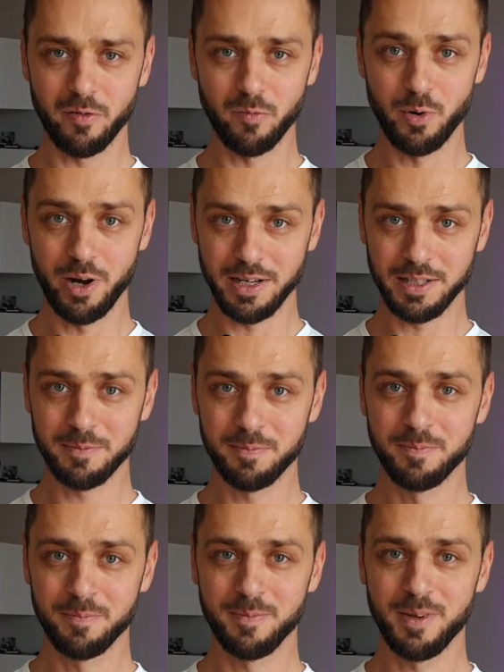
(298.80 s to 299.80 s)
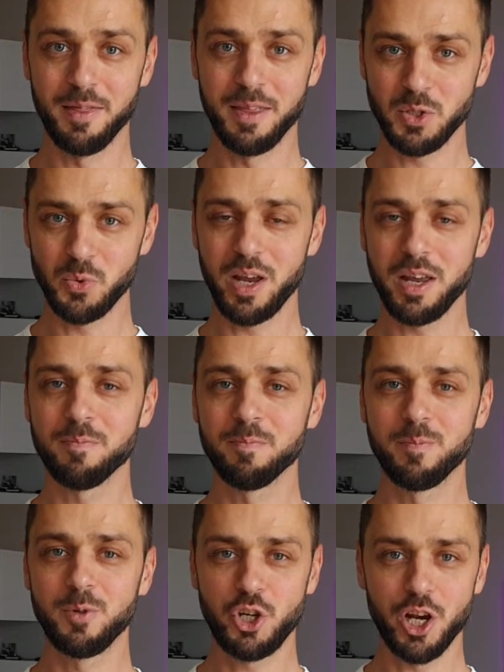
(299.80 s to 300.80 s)
brakes. And this way,
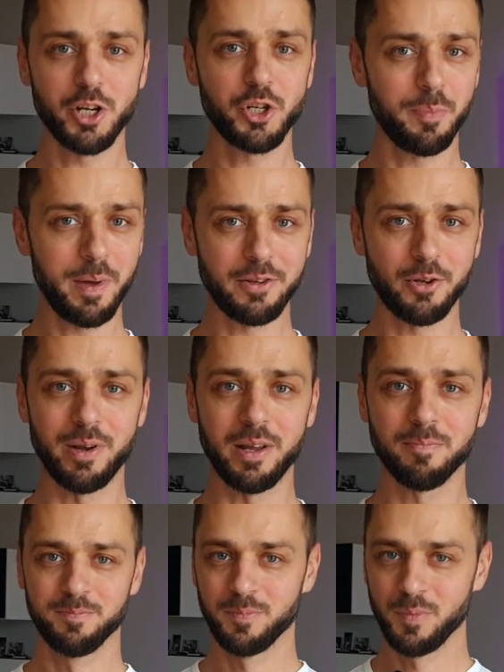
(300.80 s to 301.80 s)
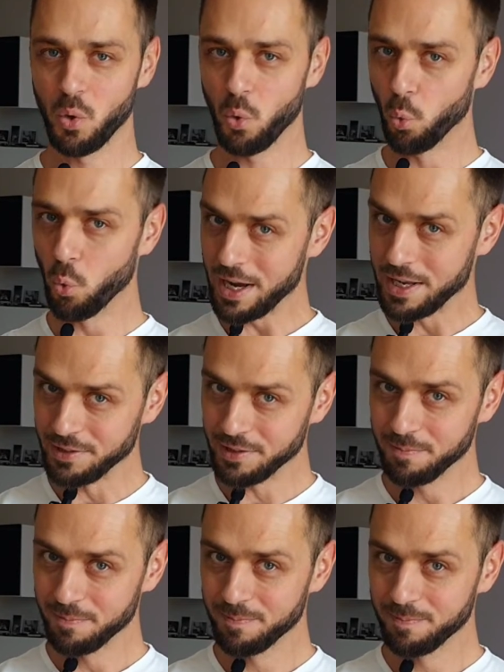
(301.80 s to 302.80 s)
charge your battery. Weight.
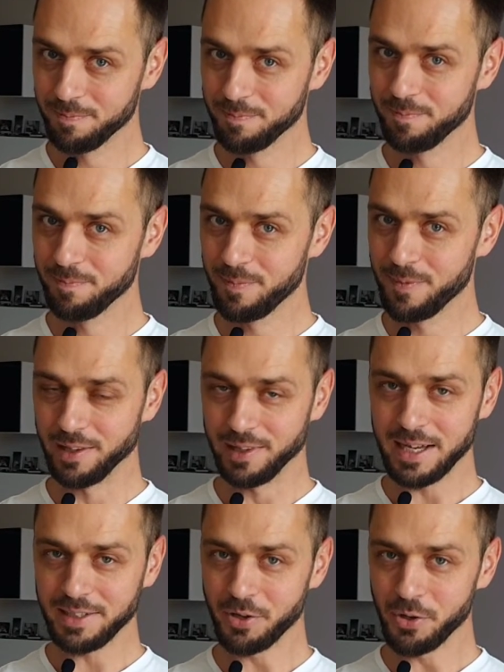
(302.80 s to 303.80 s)
The lighter you